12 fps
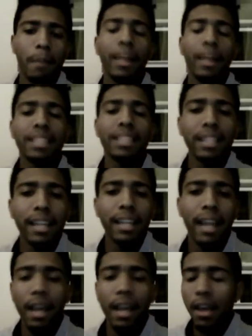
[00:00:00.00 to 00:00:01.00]

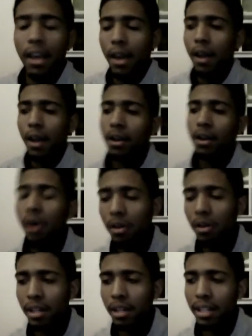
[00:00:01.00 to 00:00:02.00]
Basically,
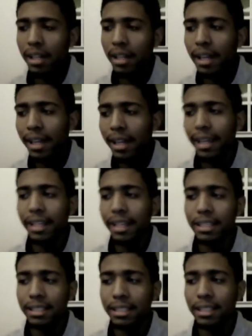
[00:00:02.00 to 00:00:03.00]
Kokkuri
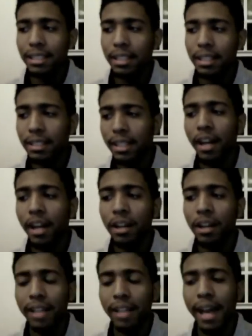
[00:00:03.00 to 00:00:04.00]
is
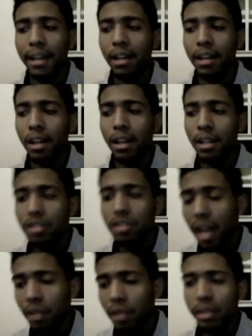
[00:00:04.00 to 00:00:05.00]
scared that
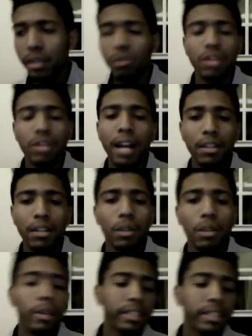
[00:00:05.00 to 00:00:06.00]
Tanuki will try
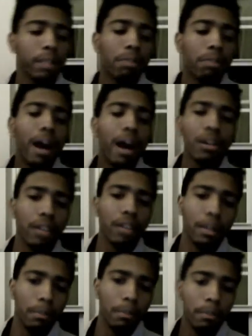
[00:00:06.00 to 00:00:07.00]
to, basically prowl on
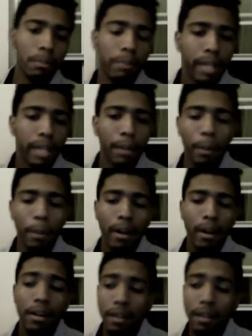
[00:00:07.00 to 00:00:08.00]
him, become a
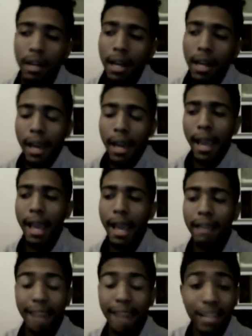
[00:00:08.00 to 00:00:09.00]
predator.
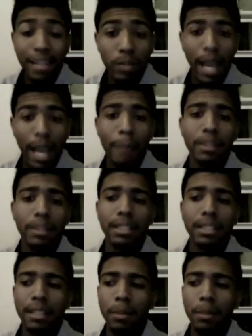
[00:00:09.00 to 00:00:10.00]
And that's what happens
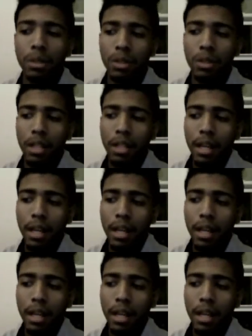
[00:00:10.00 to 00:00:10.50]
in this episode.